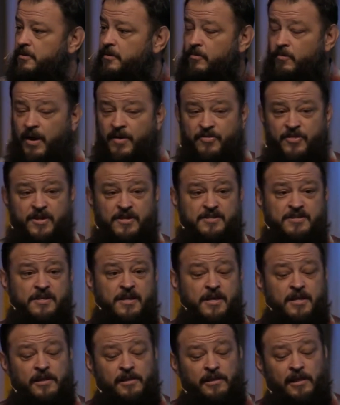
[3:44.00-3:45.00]
right? This
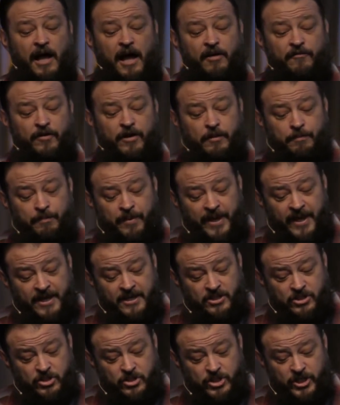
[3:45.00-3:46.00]
love and
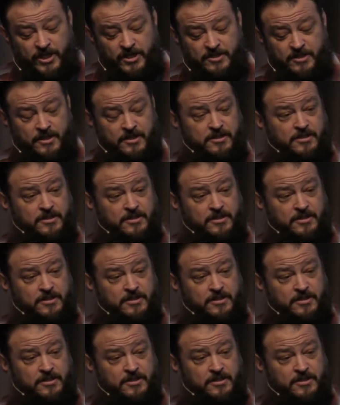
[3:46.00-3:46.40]
peace Jesus.